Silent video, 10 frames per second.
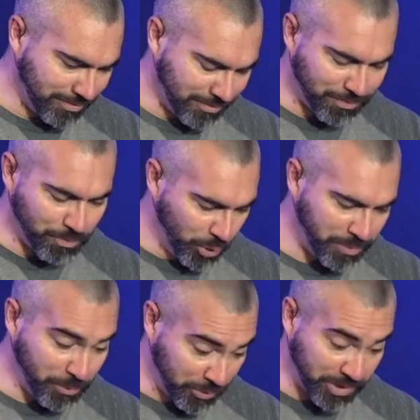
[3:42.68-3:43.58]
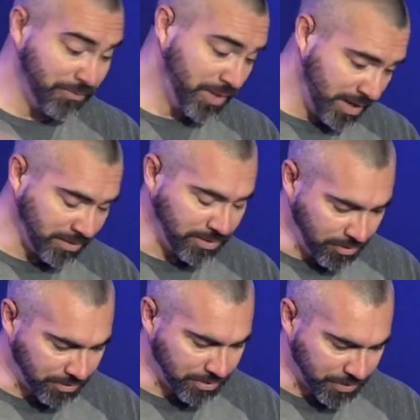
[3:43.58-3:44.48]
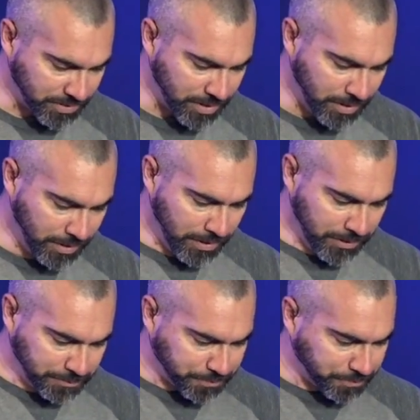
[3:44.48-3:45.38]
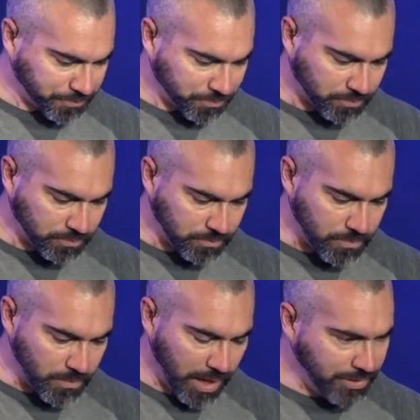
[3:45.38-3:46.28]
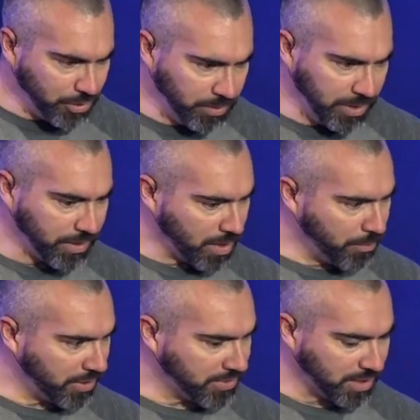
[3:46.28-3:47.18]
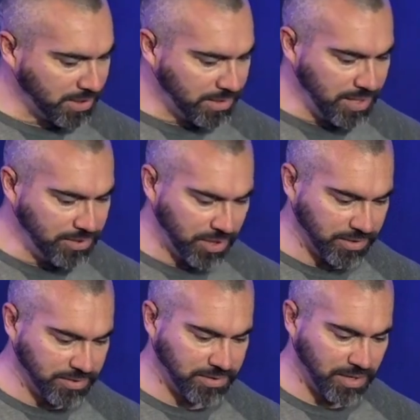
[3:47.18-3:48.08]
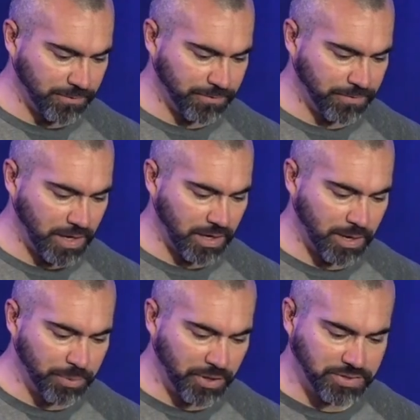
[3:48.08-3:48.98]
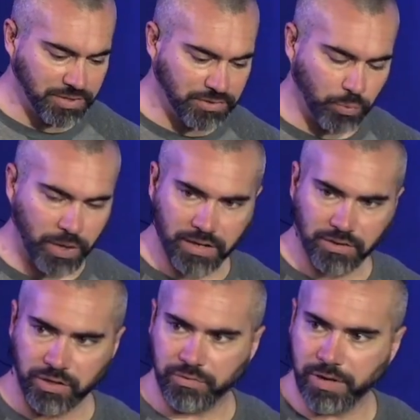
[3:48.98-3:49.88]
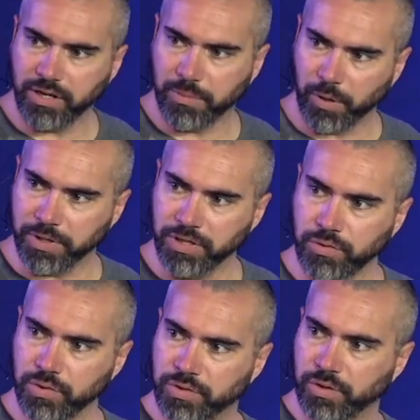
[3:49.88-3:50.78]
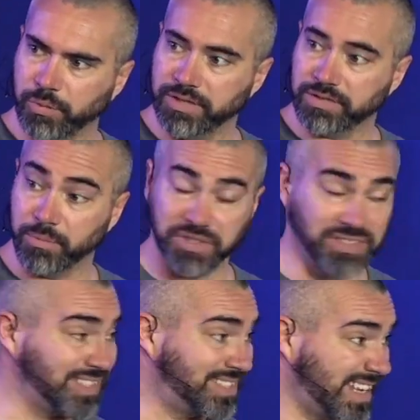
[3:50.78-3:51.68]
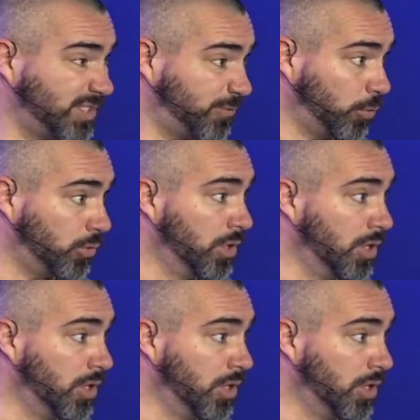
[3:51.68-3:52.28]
more people clap for that than the other stuff I say. I do believe that comparison can teach us stuff. Uh, comparison is a way to learn, right? You compare what you do to the way someone successful